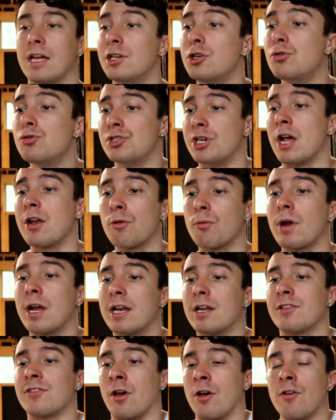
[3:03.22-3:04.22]
and you generate
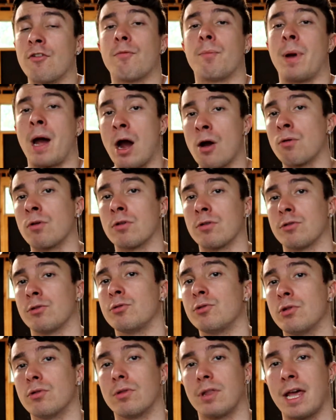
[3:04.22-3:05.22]
a ton of power
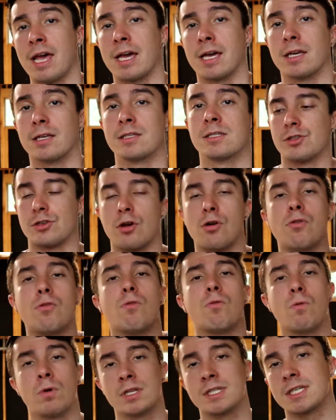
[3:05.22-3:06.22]
through your legs. So
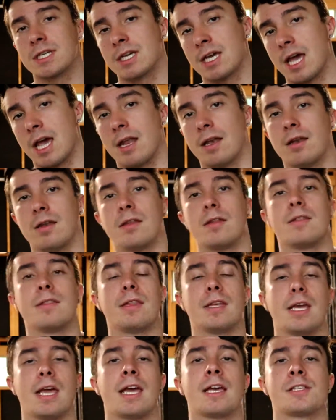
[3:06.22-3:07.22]
once again,
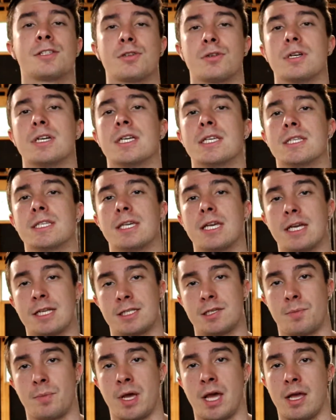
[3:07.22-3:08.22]
the answer is it
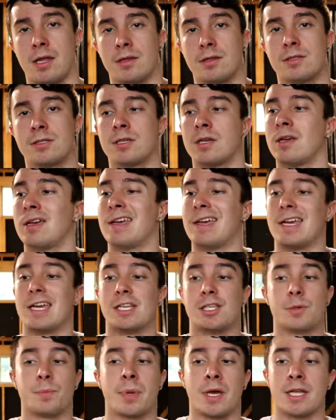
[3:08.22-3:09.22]
depends.
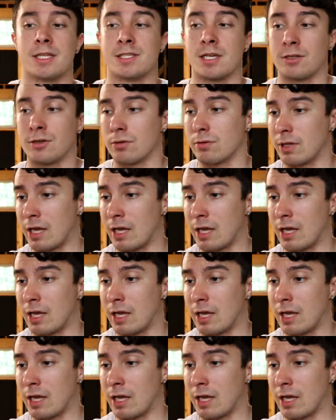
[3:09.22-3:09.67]
It depends on your